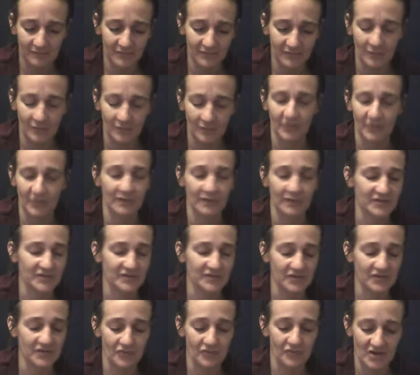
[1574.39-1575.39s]
when it was
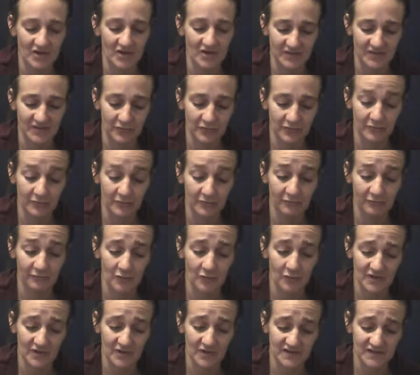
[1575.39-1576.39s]
crossing through the
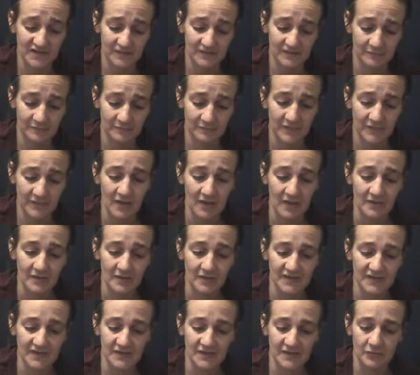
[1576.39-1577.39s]
forest.
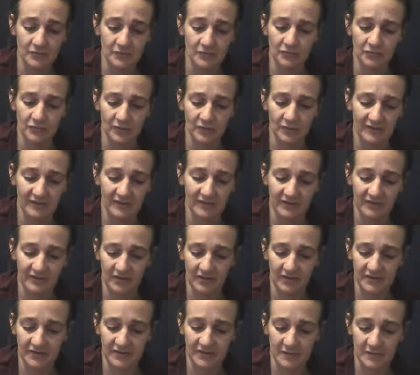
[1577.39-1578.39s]
This is, I haven't
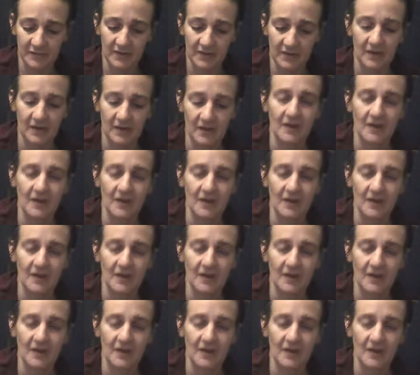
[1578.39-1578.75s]
gotten smart.